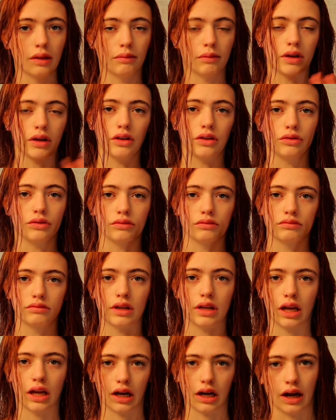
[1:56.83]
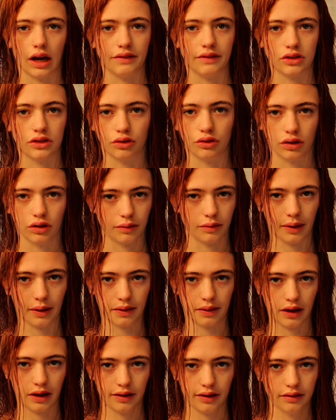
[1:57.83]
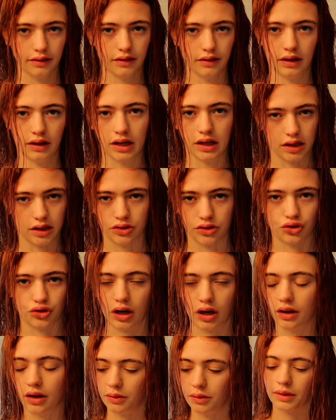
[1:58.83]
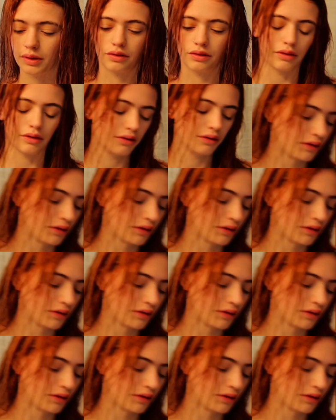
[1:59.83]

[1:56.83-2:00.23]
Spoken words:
but you can't have it soaking wet that it doesn't dry all the way through.